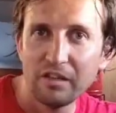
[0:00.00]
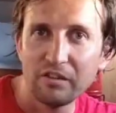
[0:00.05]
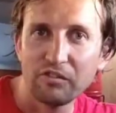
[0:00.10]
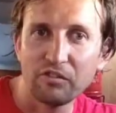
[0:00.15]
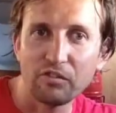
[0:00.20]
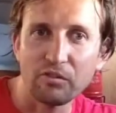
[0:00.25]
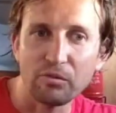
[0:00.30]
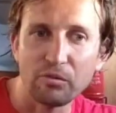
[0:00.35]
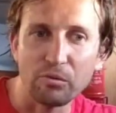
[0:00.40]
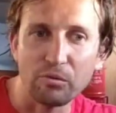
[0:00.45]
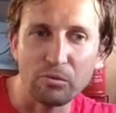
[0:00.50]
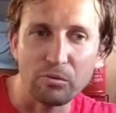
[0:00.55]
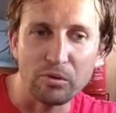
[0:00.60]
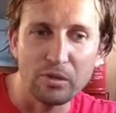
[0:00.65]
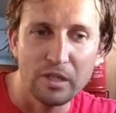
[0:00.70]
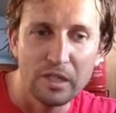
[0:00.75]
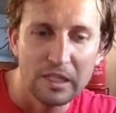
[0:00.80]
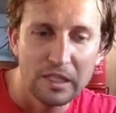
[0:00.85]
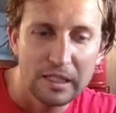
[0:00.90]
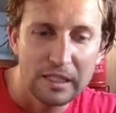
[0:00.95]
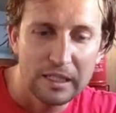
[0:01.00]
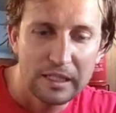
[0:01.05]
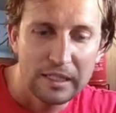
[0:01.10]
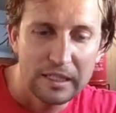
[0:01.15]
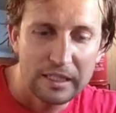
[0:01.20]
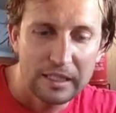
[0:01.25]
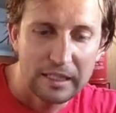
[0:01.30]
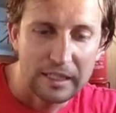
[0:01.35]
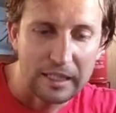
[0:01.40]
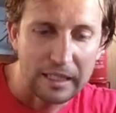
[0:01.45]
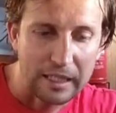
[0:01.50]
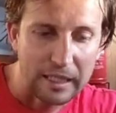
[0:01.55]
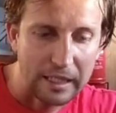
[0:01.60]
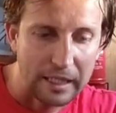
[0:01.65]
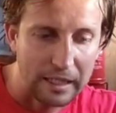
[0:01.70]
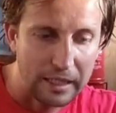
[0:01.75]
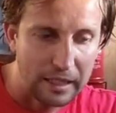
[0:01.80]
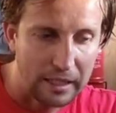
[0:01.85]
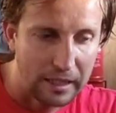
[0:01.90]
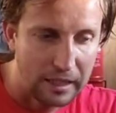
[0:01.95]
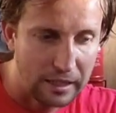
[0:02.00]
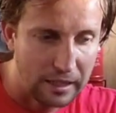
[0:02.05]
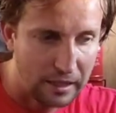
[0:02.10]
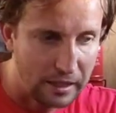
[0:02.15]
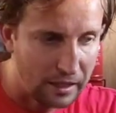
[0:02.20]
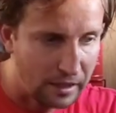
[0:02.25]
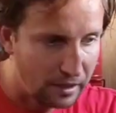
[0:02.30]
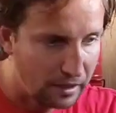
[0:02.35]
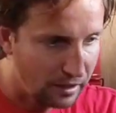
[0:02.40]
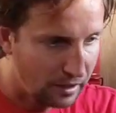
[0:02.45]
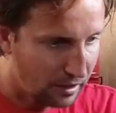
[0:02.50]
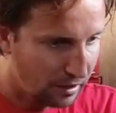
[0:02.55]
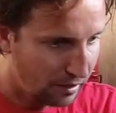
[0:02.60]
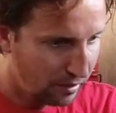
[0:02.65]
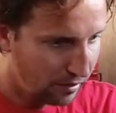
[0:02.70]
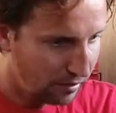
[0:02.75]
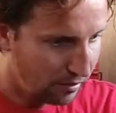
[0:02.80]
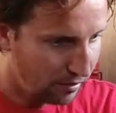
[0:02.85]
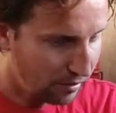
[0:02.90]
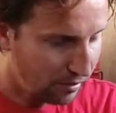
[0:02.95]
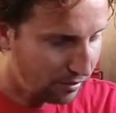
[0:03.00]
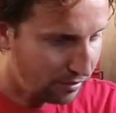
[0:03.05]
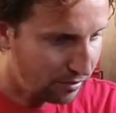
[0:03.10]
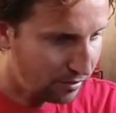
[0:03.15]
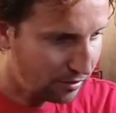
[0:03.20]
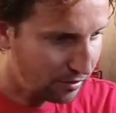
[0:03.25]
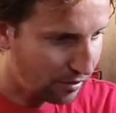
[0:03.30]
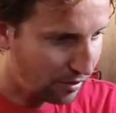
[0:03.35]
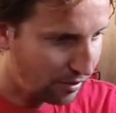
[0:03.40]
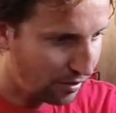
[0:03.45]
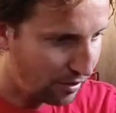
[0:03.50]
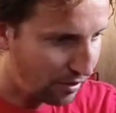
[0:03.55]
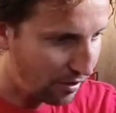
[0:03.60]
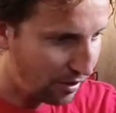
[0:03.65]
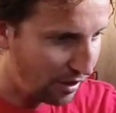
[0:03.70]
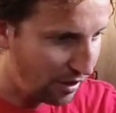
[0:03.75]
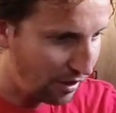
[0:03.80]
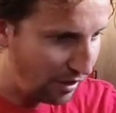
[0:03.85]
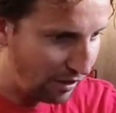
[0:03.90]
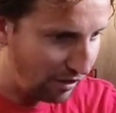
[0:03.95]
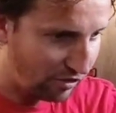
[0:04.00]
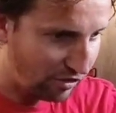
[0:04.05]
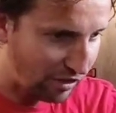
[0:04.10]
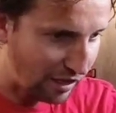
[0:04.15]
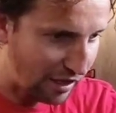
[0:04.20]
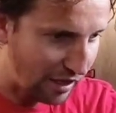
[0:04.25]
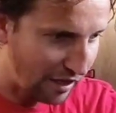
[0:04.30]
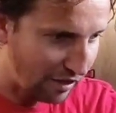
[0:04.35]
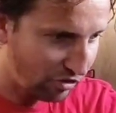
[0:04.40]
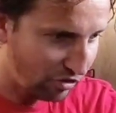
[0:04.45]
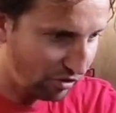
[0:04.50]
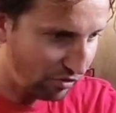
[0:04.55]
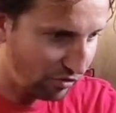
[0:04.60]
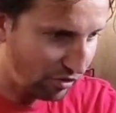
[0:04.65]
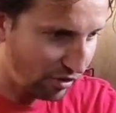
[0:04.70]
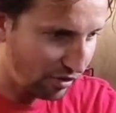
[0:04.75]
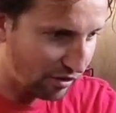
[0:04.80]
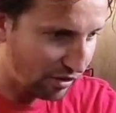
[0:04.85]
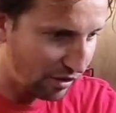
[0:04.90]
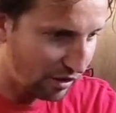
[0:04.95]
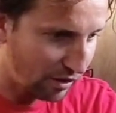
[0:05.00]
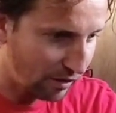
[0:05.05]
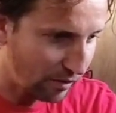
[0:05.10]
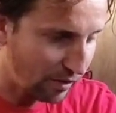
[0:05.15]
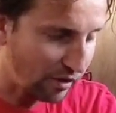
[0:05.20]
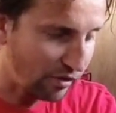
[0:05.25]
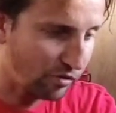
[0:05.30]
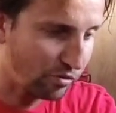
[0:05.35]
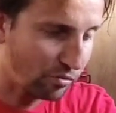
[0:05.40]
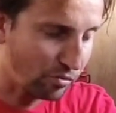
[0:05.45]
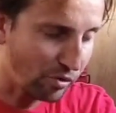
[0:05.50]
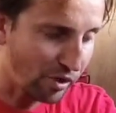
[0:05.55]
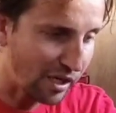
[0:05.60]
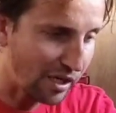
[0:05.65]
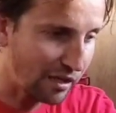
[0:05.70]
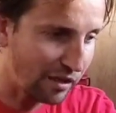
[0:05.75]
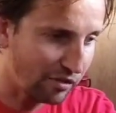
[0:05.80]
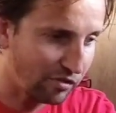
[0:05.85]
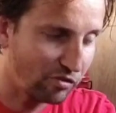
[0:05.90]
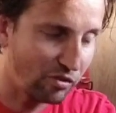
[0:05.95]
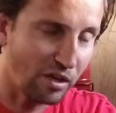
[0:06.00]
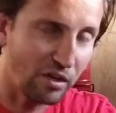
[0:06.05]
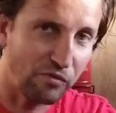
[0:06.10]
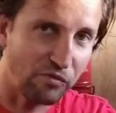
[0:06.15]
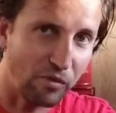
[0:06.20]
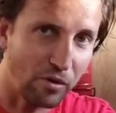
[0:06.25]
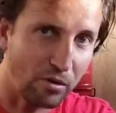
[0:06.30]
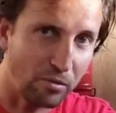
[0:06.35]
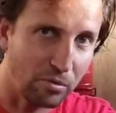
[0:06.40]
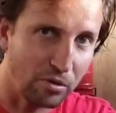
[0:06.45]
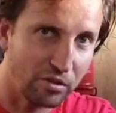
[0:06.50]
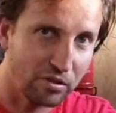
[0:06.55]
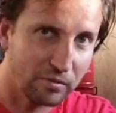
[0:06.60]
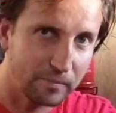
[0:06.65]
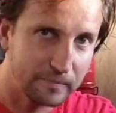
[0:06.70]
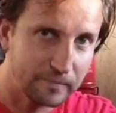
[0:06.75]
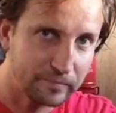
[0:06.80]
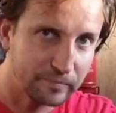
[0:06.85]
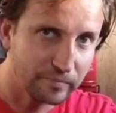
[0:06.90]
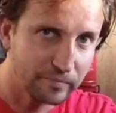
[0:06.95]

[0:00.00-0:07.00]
So the installation of it is really straightforward.